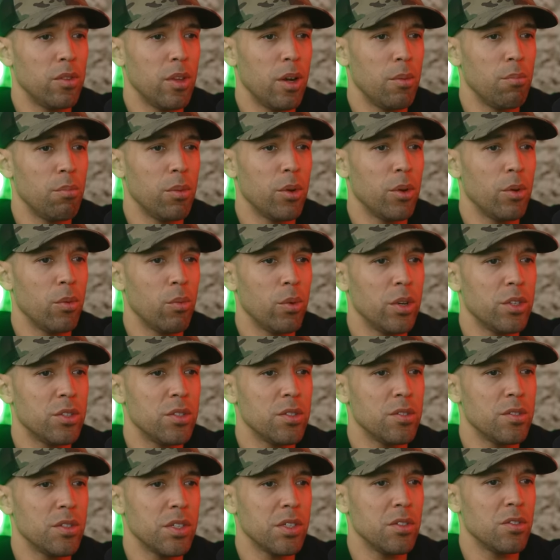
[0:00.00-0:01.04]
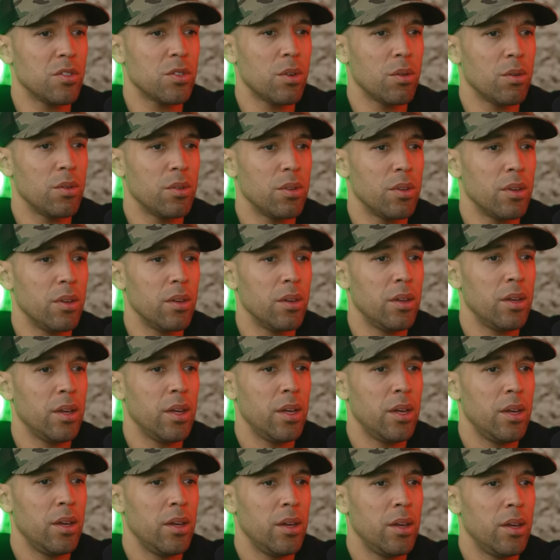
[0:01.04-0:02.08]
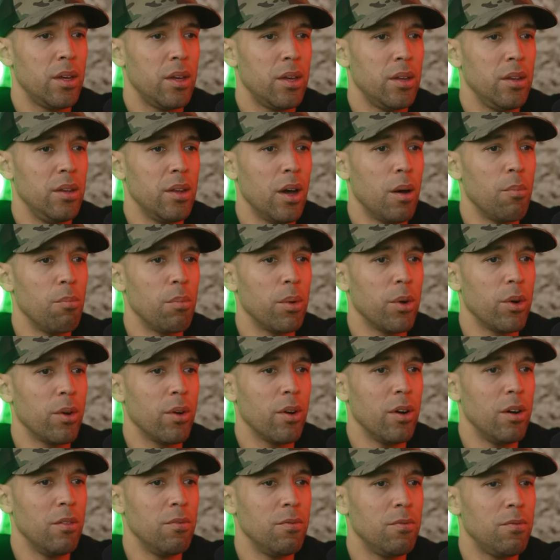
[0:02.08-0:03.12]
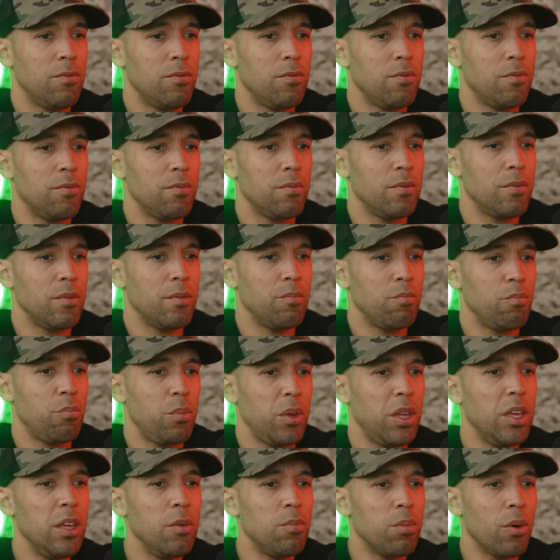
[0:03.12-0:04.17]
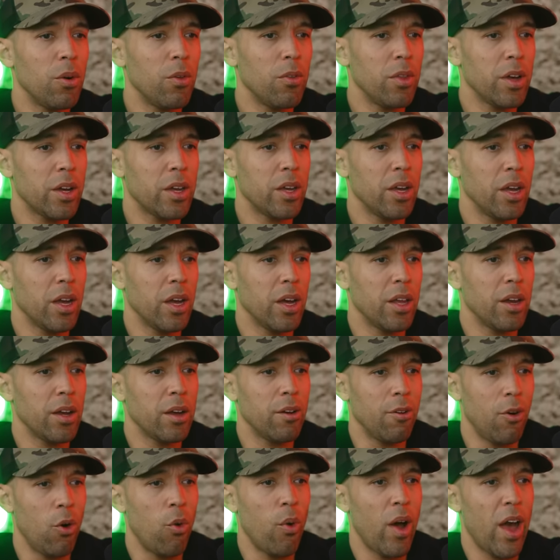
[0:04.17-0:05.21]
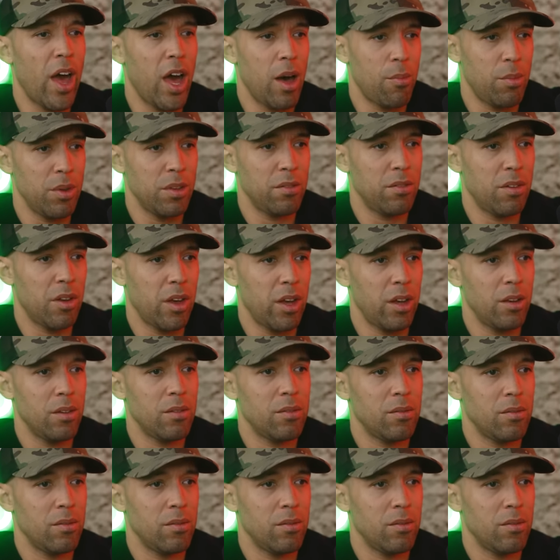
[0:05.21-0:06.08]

number which is a certain number of people that can kind of cohabitate